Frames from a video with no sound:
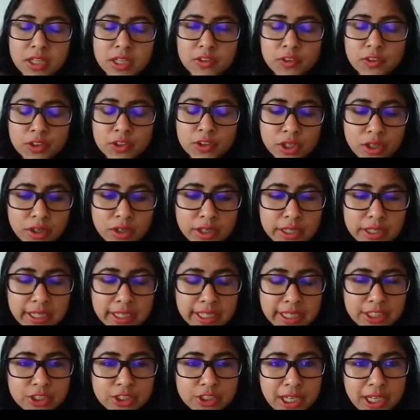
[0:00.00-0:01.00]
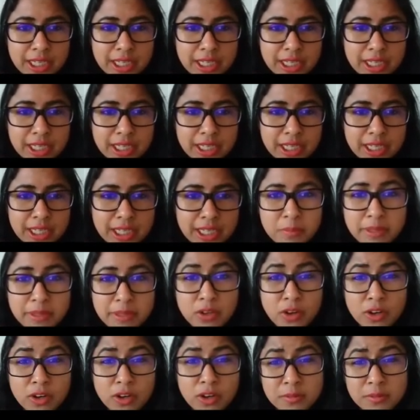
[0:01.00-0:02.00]
The third key challenge will be
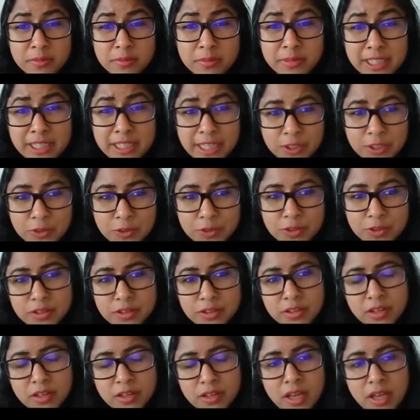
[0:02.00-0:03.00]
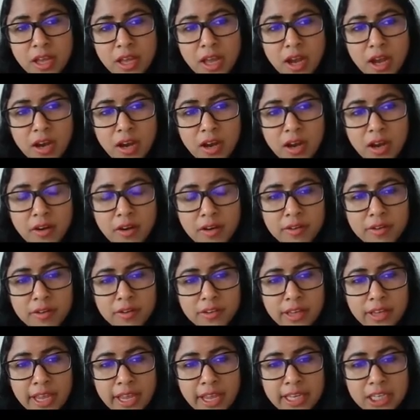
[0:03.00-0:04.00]
documentation. Uh,
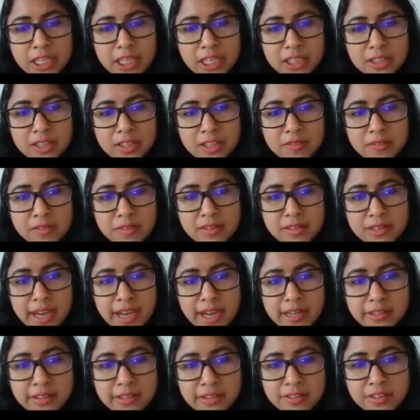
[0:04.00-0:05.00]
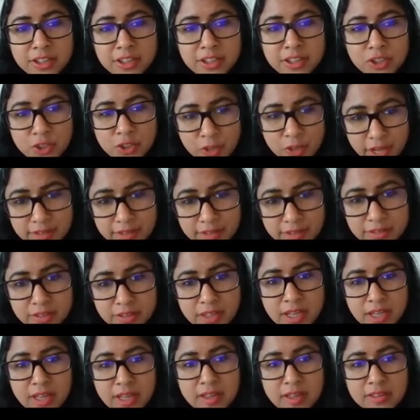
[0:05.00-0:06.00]
the NACVA standard suggests
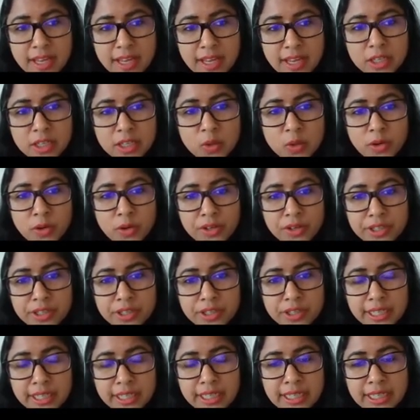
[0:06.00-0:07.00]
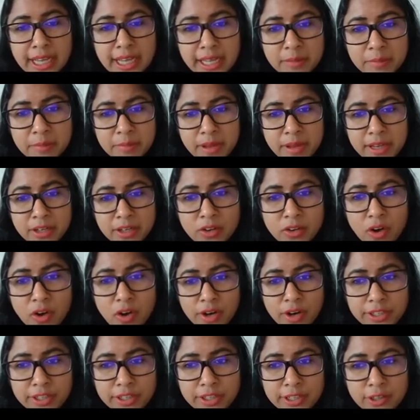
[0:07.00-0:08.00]
that quantity, type, and
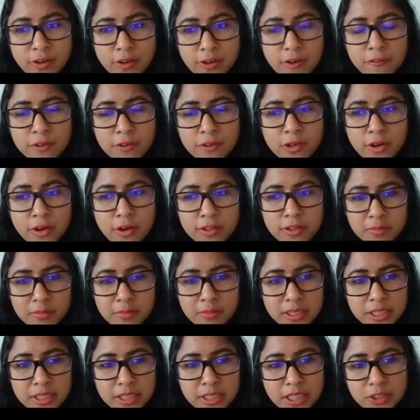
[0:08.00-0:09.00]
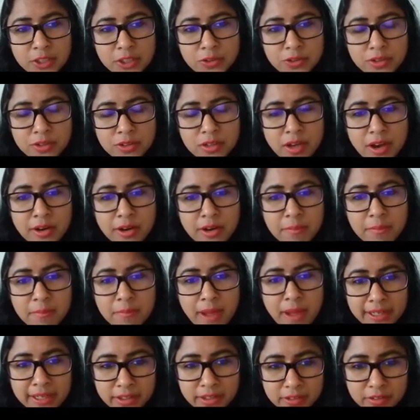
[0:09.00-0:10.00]
content of documentation are
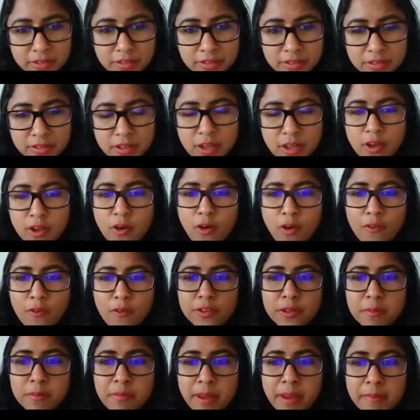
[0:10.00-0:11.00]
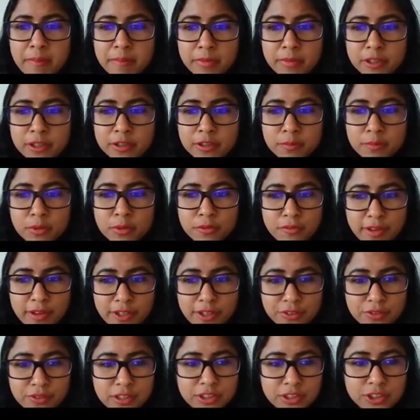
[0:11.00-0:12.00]
matters of the member's
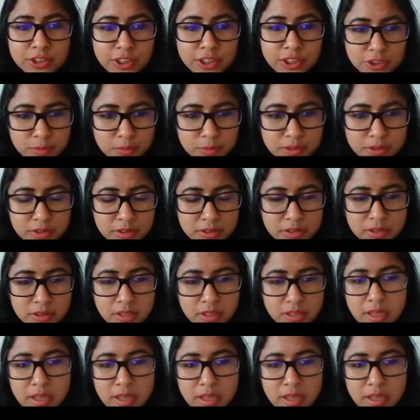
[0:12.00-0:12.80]
professional judgment.